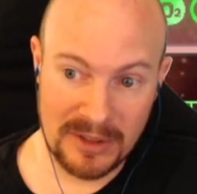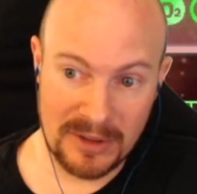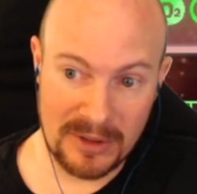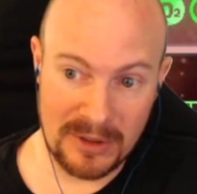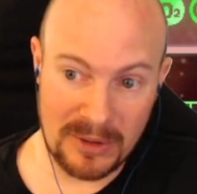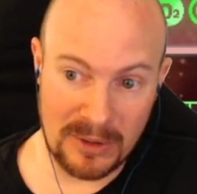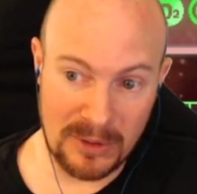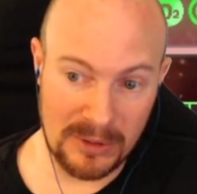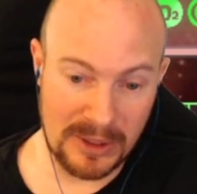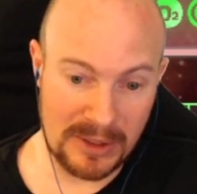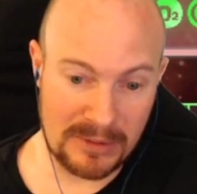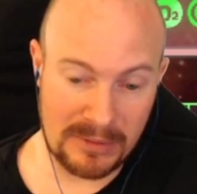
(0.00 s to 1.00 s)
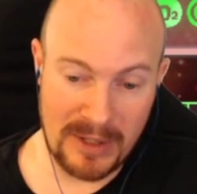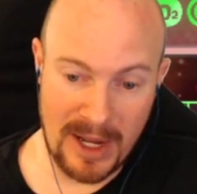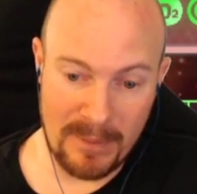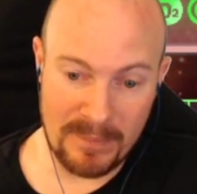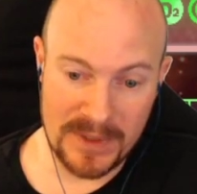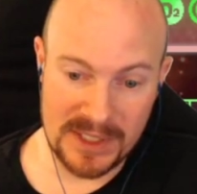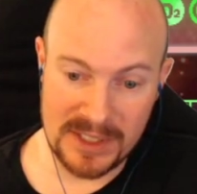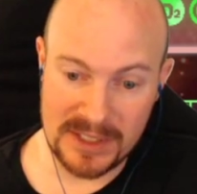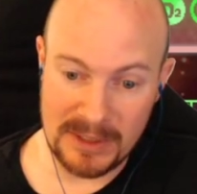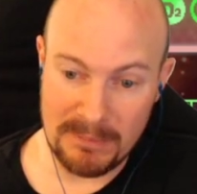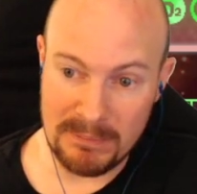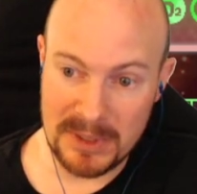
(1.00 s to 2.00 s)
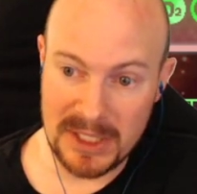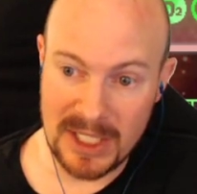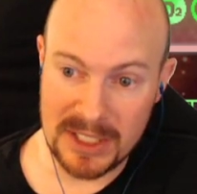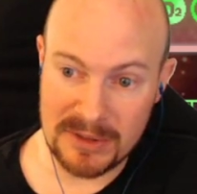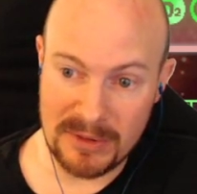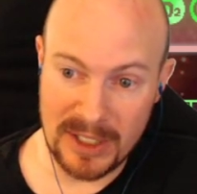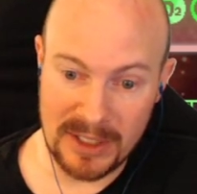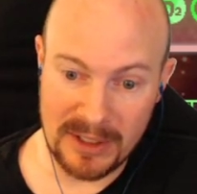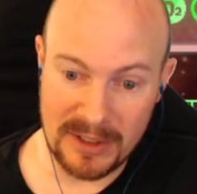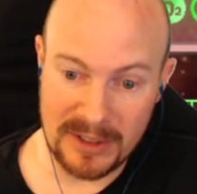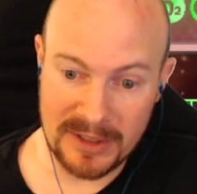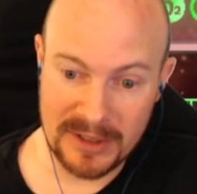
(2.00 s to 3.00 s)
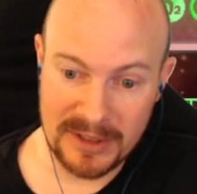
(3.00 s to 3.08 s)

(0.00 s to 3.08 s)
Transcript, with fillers: Holy crap. This is some BS right here.